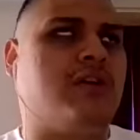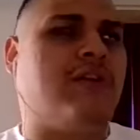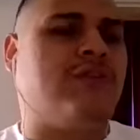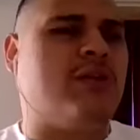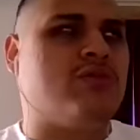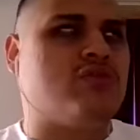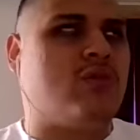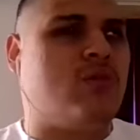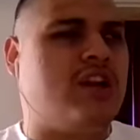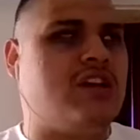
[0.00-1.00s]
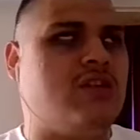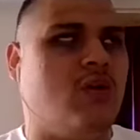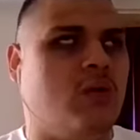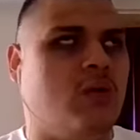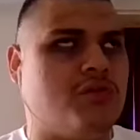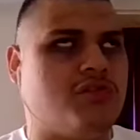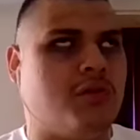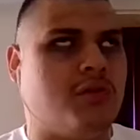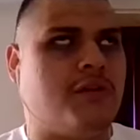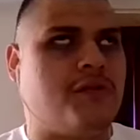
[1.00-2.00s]
if they don't score any goals
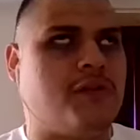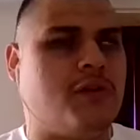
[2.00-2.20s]
or if you